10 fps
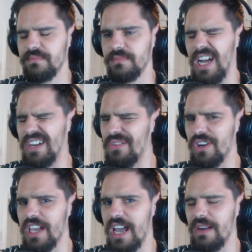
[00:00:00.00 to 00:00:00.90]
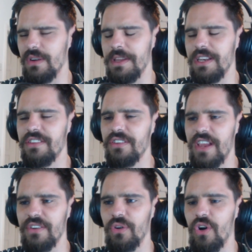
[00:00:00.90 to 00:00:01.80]
I don't like how, I mean, this is
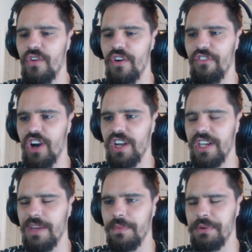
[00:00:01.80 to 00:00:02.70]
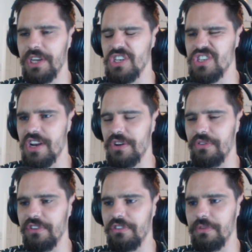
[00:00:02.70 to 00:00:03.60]
analog horror, right? And we're bringing
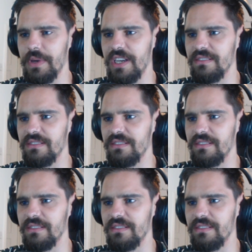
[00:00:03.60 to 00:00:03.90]
shadows into it.